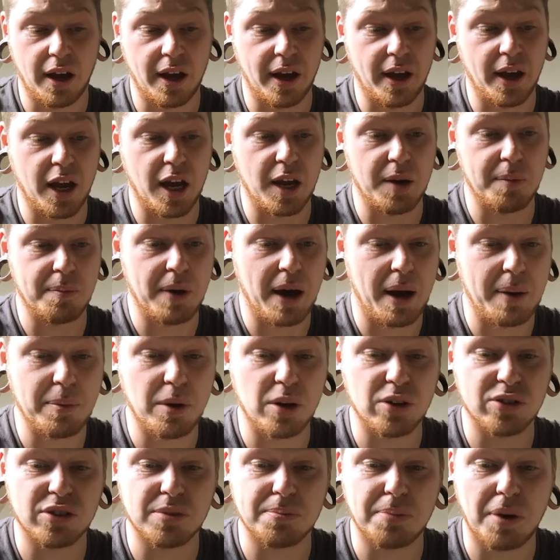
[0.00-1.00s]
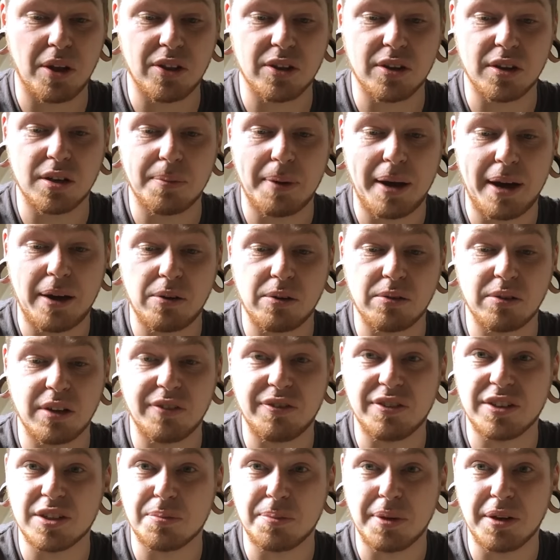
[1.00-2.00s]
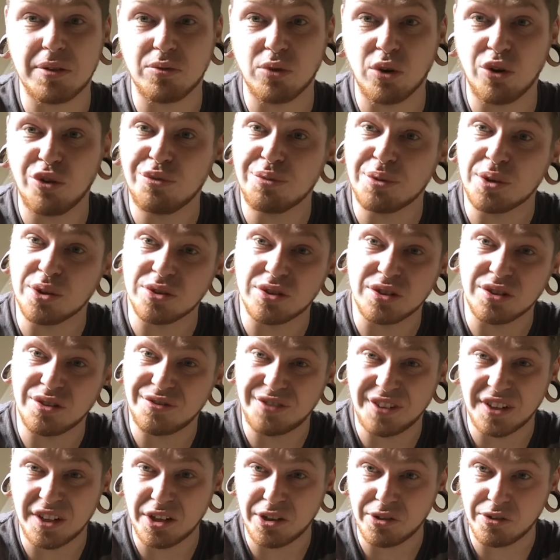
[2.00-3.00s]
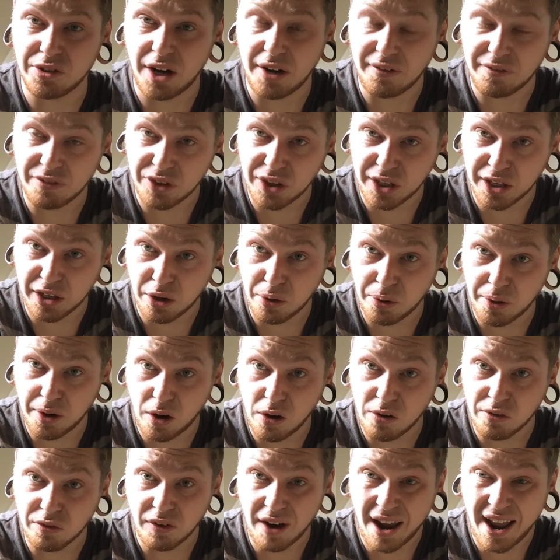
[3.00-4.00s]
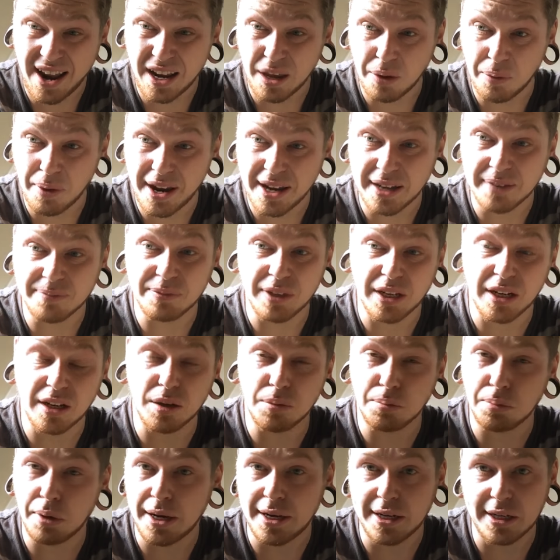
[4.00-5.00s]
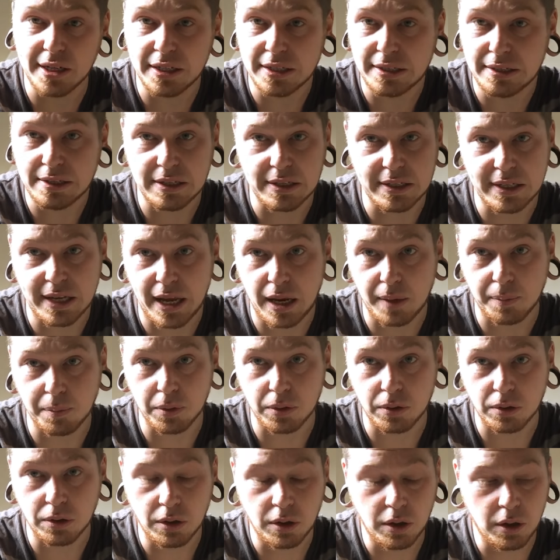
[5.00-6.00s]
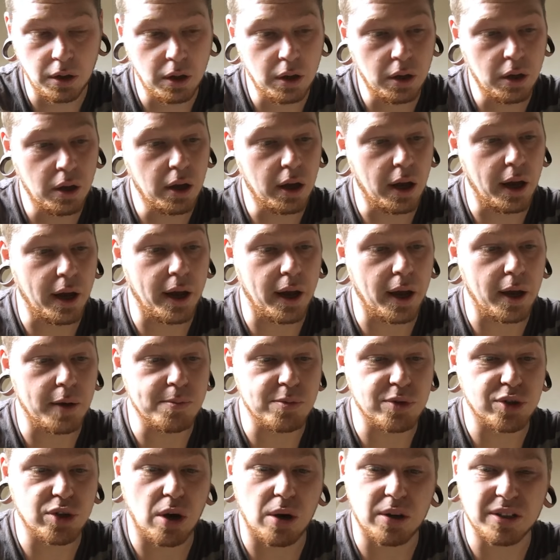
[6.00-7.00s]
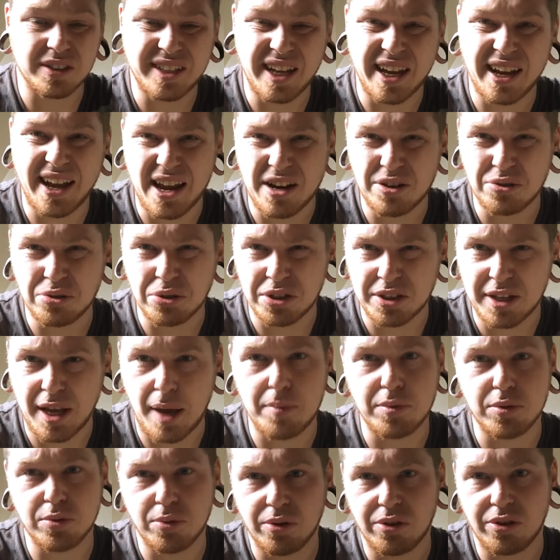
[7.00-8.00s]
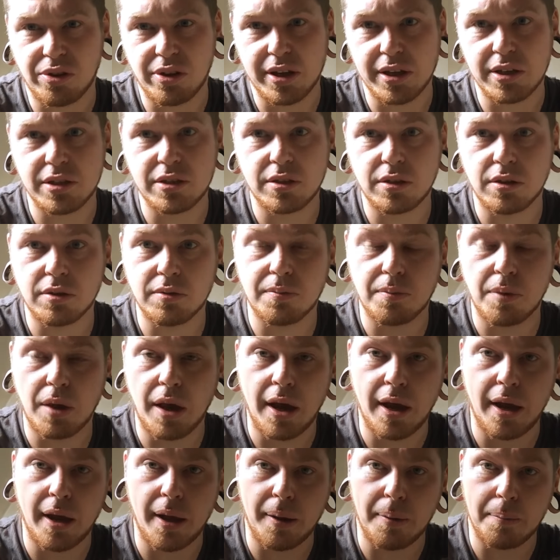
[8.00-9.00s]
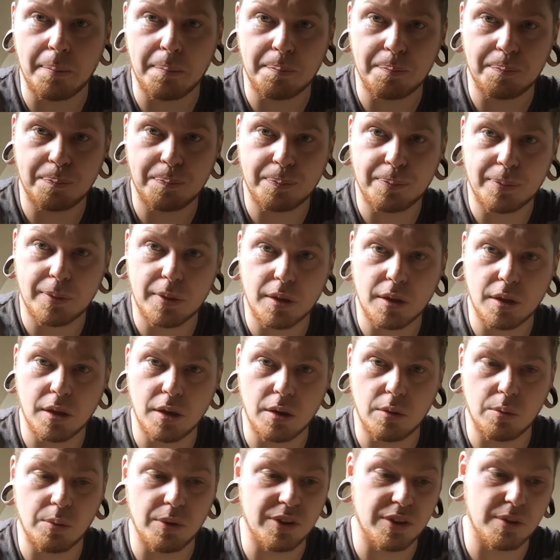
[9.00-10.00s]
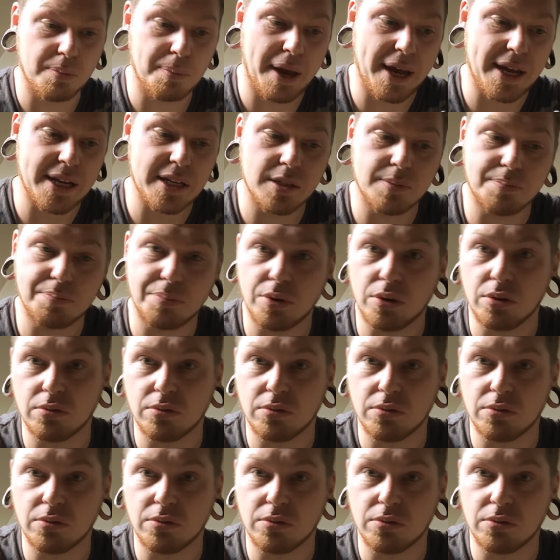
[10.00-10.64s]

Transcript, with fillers: Um, I'm not so bothered about if it's a bit rough because there's filler and everything going over it anyway, and it'll blend into the table. Um, so I'll take extra steps with this, um, with the base.